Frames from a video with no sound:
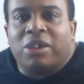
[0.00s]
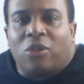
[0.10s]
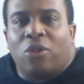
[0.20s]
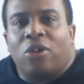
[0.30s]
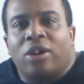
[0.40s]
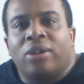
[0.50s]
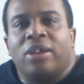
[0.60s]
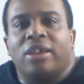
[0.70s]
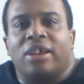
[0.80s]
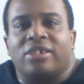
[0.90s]
or
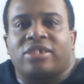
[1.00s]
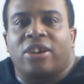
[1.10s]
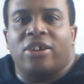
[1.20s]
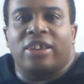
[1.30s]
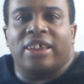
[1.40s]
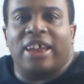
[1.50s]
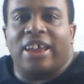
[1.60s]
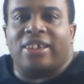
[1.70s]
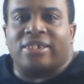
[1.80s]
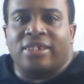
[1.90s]
a certain
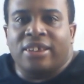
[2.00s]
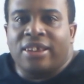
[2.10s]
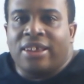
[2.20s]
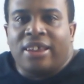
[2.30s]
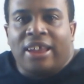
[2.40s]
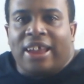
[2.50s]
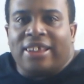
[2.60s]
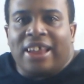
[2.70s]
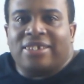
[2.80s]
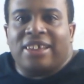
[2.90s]
guest.
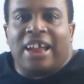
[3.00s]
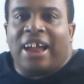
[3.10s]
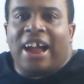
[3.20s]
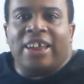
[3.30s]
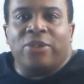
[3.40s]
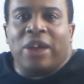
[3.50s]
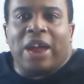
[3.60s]
And that's not how you